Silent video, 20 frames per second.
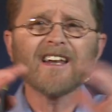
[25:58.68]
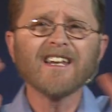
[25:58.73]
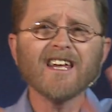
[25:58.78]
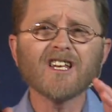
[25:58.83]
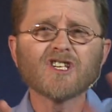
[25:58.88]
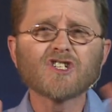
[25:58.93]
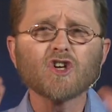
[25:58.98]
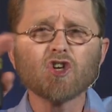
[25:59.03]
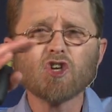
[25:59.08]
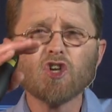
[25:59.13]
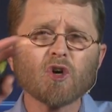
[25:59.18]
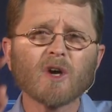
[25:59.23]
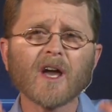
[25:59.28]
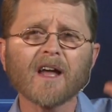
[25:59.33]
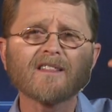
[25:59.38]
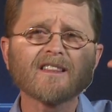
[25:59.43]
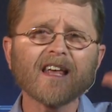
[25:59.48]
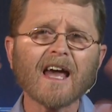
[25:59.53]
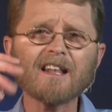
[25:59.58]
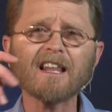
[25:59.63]
need to look
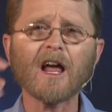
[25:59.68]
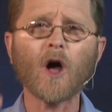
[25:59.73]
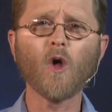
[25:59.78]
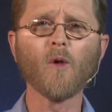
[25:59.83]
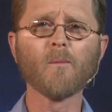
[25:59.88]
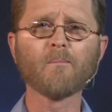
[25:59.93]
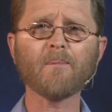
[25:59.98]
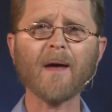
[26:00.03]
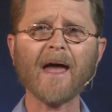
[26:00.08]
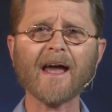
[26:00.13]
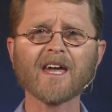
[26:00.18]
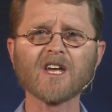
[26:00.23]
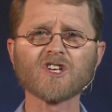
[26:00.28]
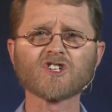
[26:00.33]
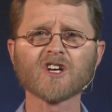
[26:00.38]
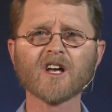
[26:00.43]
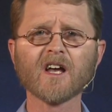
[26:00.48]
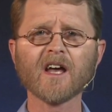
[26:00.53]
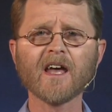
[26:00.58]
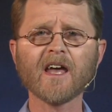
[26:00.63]
at that whole package
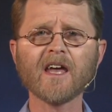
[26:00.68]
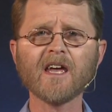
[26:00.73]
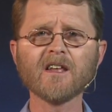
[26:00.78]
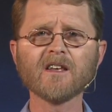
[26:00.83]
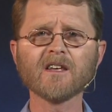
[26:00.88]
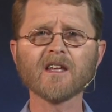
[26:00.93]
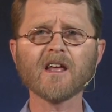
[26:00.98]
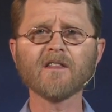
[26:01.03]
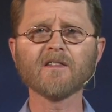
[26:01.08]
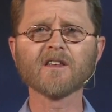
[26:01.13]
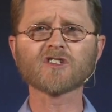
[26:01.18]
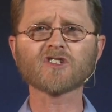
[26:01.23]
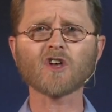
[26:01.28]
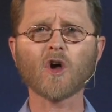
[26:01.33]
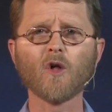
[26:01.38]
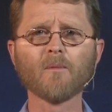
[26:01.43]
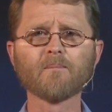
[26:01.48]
in this whole